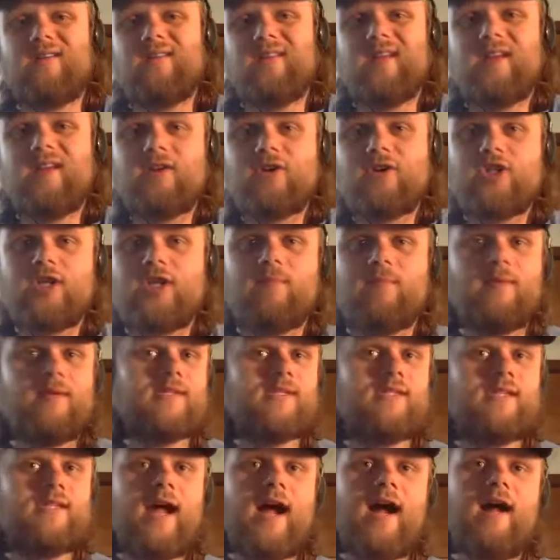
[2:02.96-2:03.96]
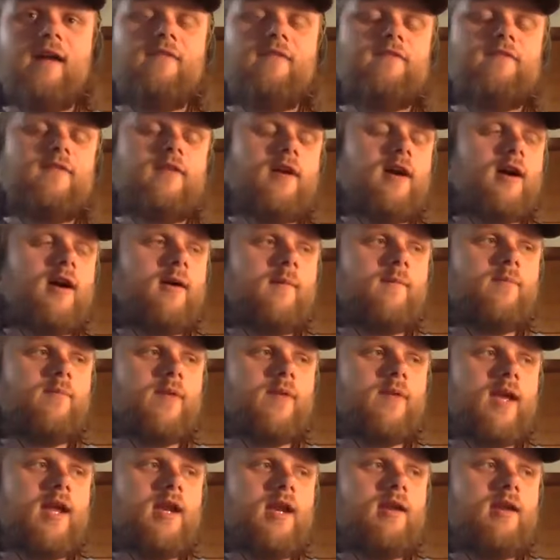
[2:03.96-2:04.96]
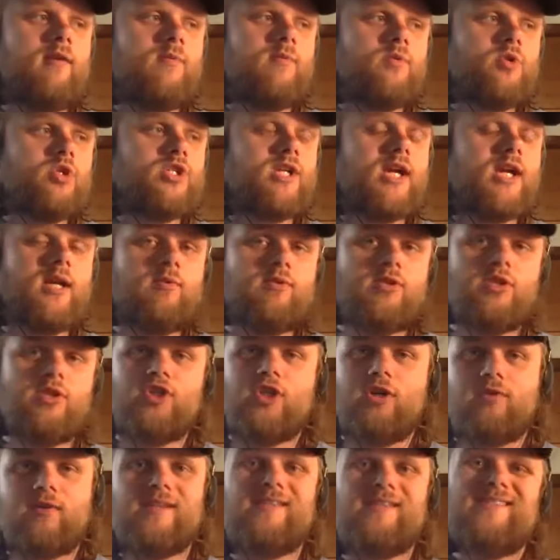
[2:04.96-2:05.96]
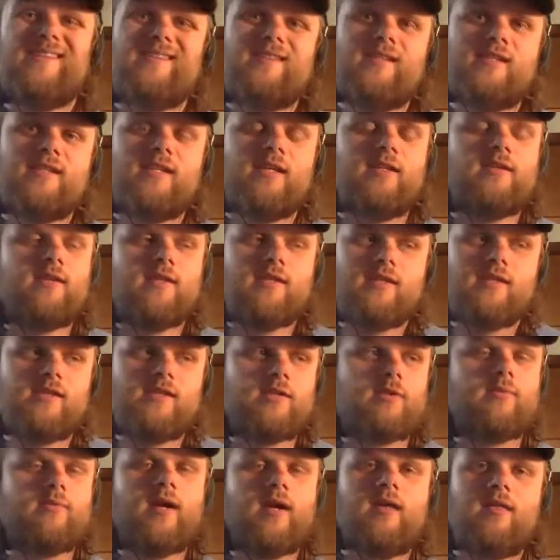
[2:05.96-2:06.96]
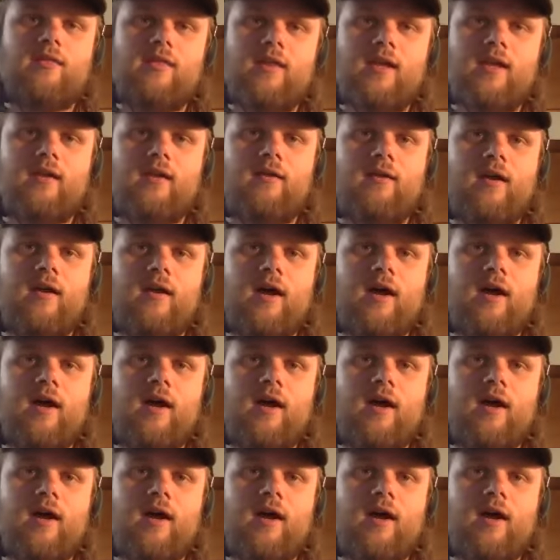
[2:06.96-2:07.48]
leadership and staff, and it just kind of was a general consensus that this is the right thing.